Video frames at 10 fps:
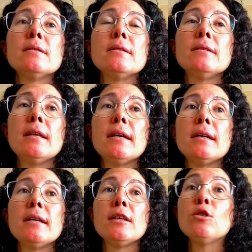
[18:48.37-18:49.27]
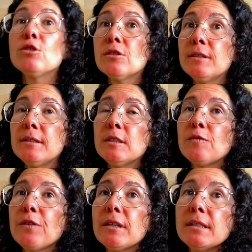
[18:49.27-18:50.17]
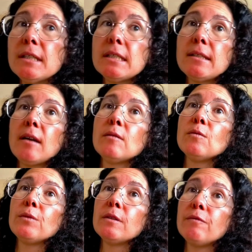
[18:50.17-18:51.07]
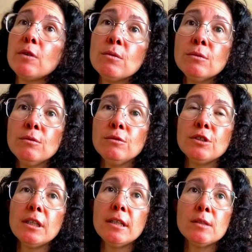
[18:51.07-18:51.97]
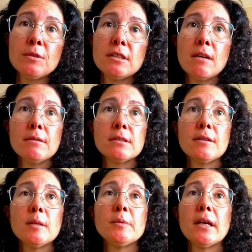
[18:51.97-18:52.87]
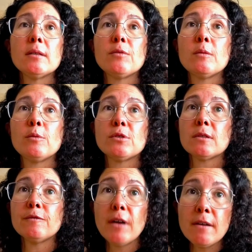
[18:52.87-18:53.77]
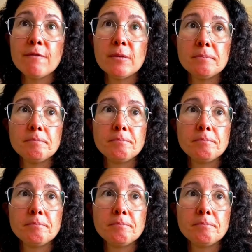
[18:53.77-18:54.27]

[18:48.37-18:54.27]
The user interface is done with Vue.js, with JavaScript, and with Bootstrap 5.